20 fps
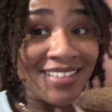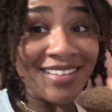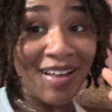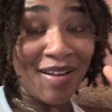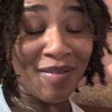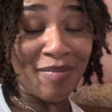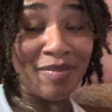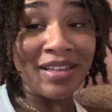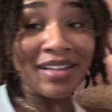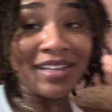
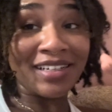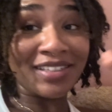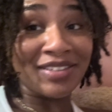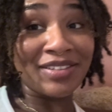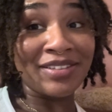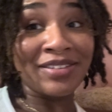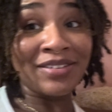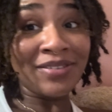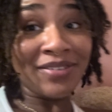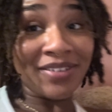that because
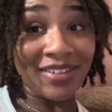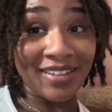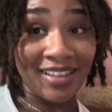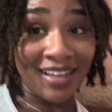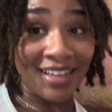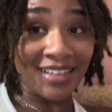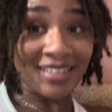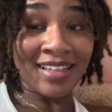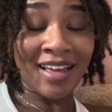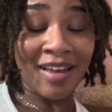you are
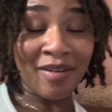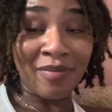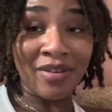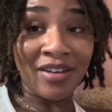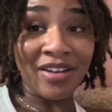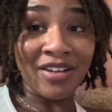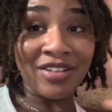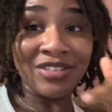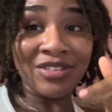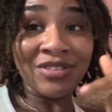like that
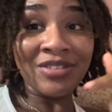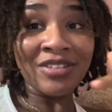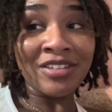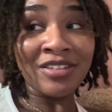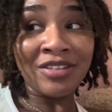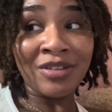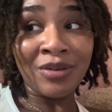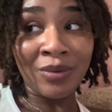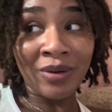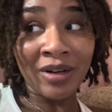because you
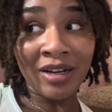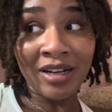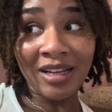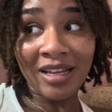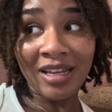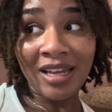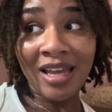did the work